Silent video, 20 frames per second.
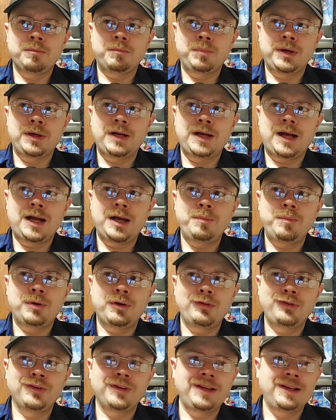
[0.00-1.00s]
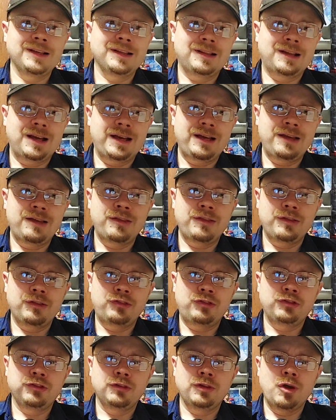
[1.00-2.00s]
but I personally like the
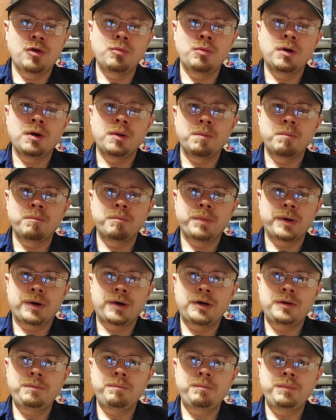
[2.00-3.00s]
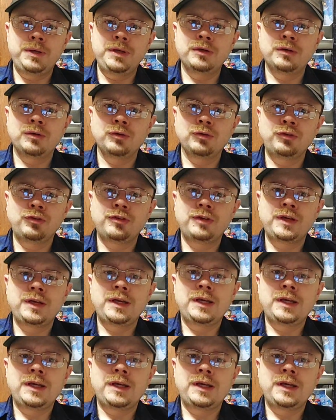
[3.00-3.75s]
slower burn build